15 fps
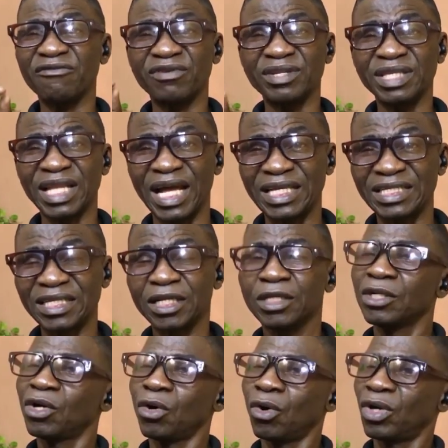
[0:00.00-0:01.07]
night.
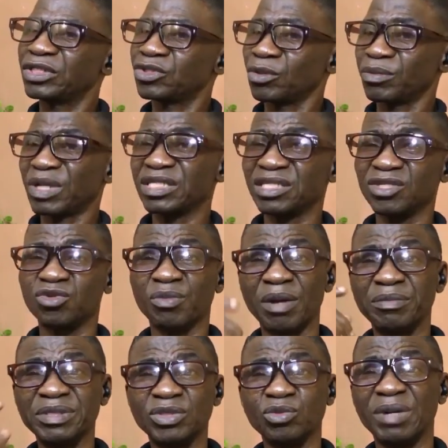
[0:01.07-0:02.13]
Or in some cases, you
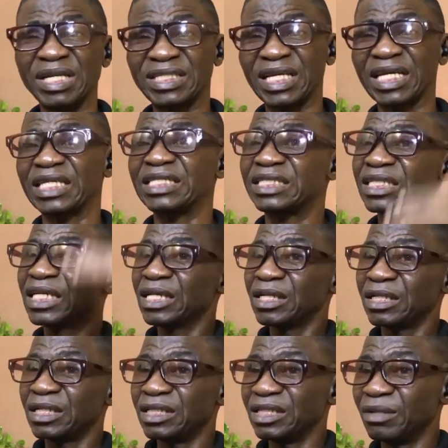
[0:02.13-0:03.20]
might take it
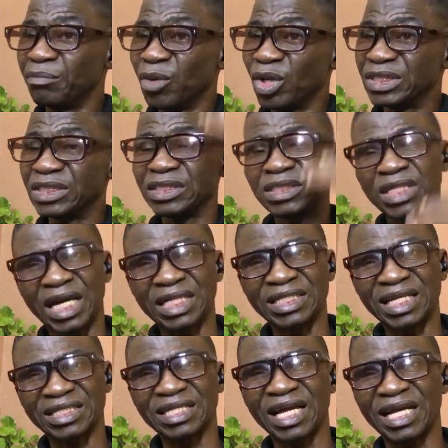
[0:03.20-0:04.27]
in the morning and
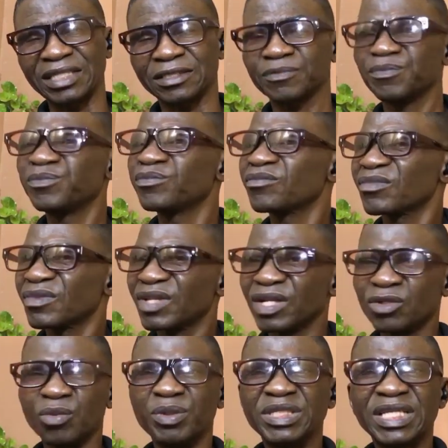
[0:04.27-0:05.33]
at night.
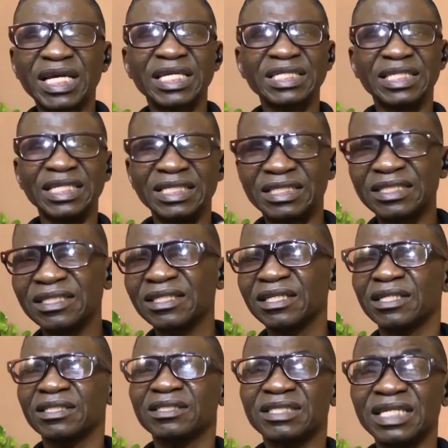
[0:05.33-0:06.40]
You'll be taking this
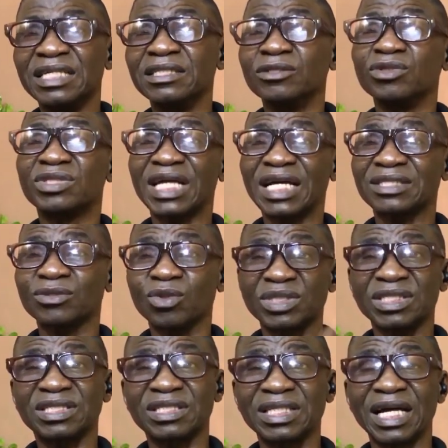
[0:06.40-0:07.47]
till you start
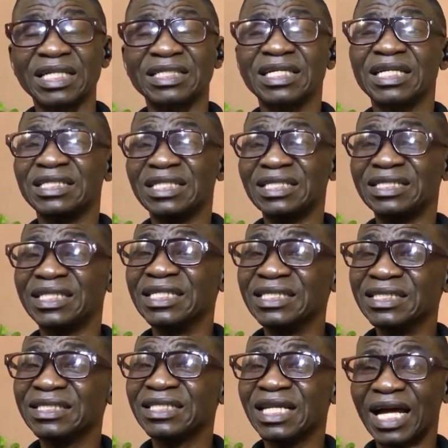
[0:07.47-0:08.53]
noticing that the
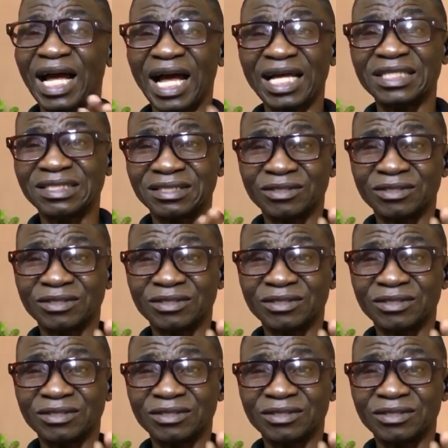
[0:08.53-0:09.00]
thing has